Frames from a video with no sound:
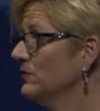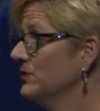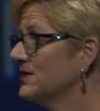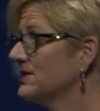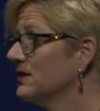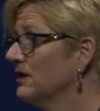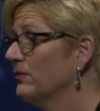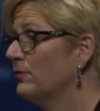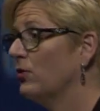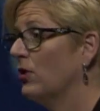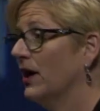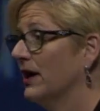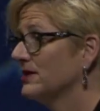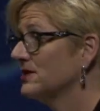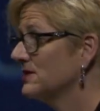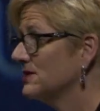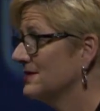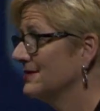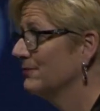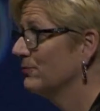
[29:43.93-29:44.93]
We still have
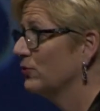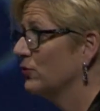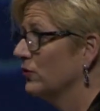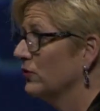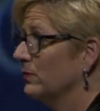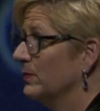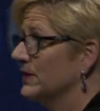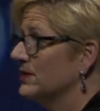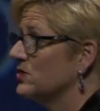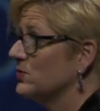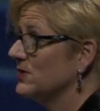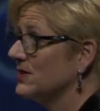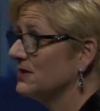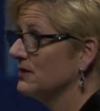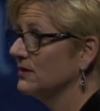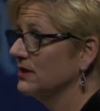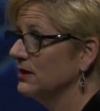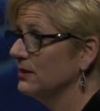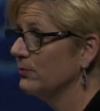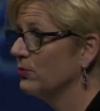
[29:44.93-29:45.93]
process improvements. We still
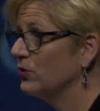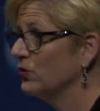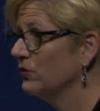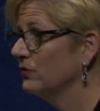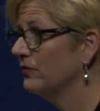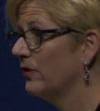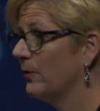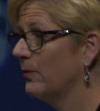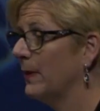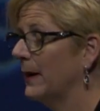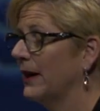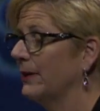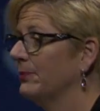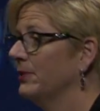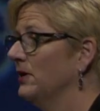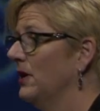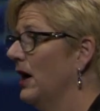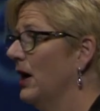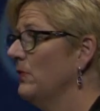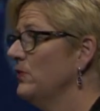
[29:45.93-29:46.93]
need to improve our
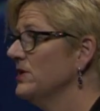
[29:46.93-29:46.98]
pipeline.